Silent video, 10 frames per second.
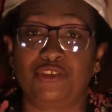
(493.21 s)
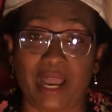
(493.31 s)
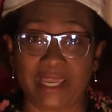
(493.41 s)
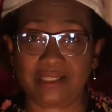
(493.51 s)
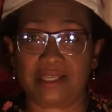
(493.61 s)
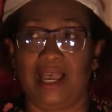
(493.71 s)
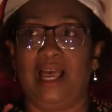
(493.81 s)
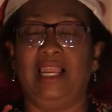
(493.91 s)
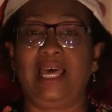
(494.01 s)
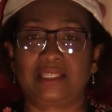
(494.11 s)
If you try it,
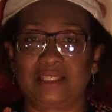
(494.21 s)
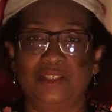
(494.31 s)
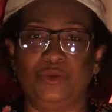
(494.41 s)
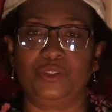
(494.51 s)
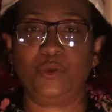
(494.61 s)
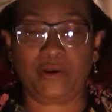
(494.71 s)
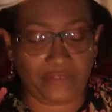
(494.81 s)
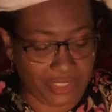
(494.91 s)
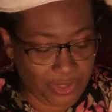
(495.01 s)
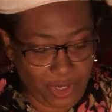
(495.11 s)
let us know.
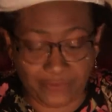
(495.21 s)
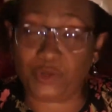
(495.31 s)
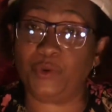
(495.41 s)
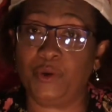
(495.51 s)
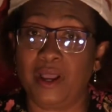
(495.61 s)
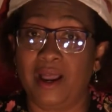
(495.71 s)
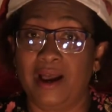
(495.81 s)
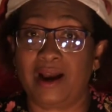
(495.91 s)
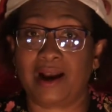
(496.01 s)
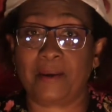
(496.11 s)
Do a video of you